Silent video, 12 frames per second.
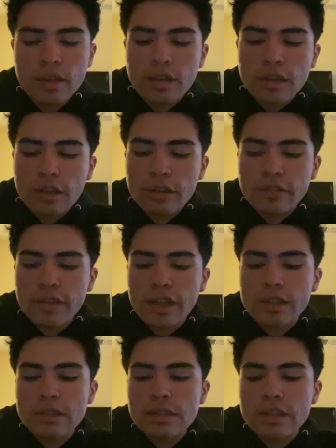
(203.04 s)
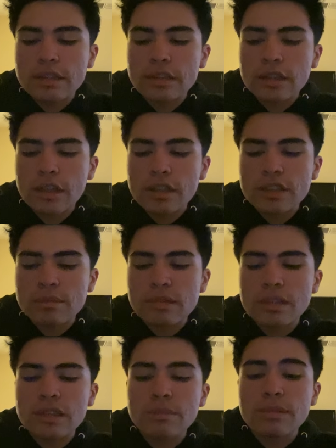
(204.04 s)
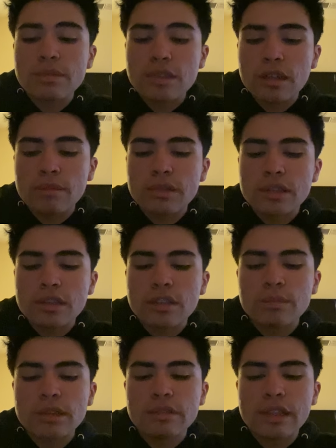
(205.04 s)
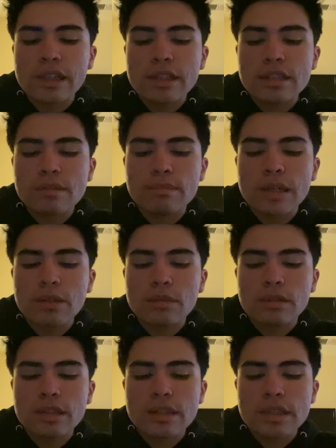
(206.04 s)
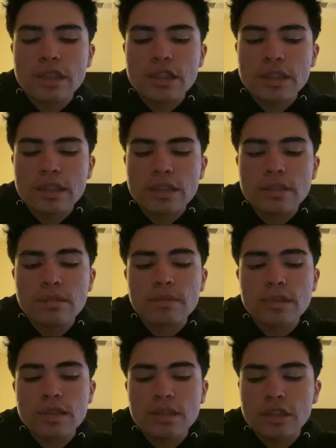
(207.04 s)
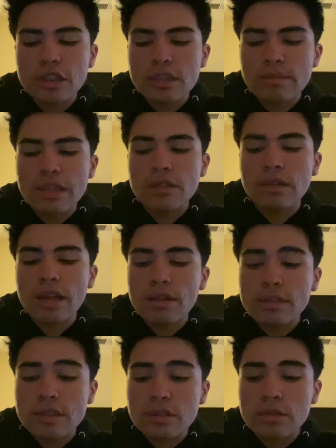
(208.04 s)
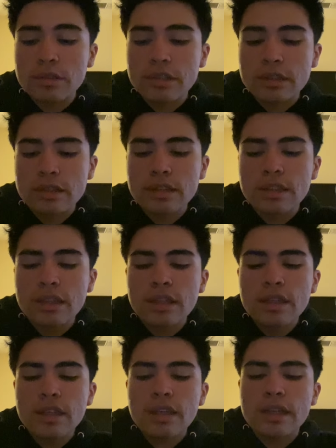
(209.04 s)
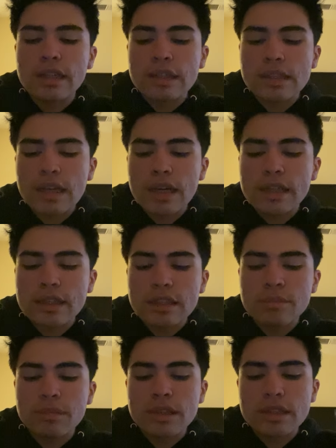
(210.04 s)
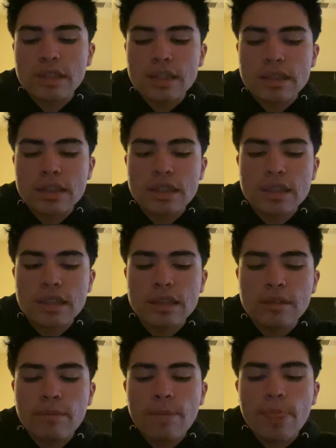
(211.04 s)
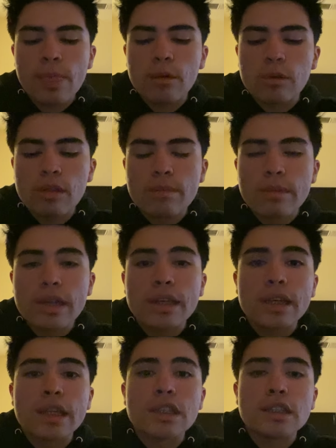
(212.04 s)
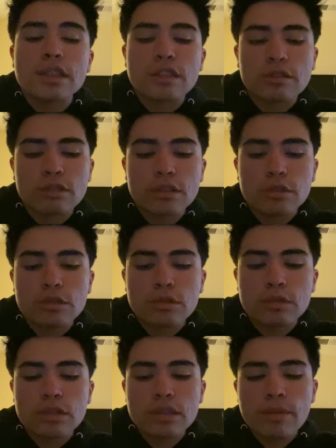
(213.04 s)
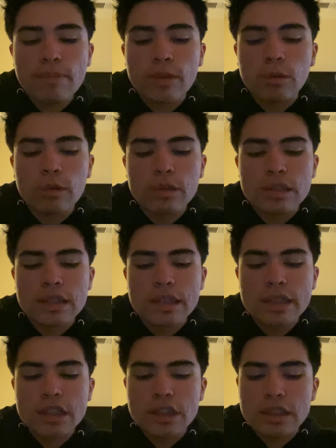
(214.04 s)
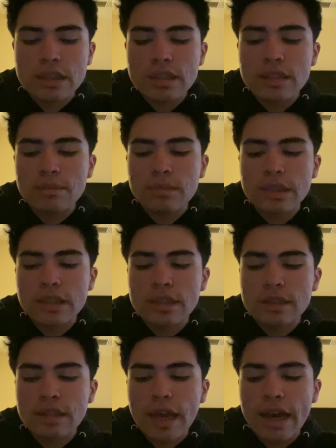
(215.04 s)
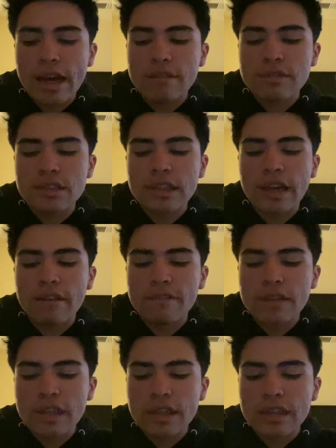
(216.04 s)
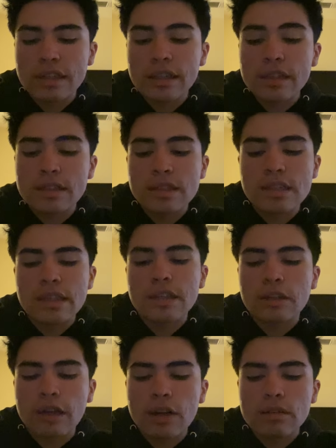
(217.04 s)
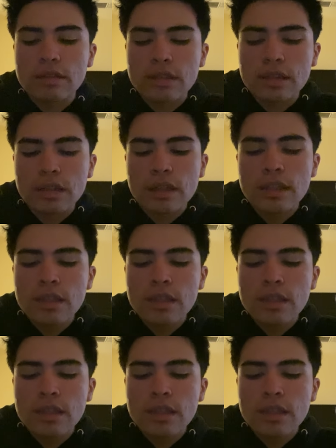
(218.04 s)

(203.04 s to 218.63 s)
Other factors that could cause some sleep insomnia could be related to medical conditions such as mental health disorders, anxiety, PTSD, or the medications you use, or the addiction somebody could have to caffeine, nicotine, or alcohol.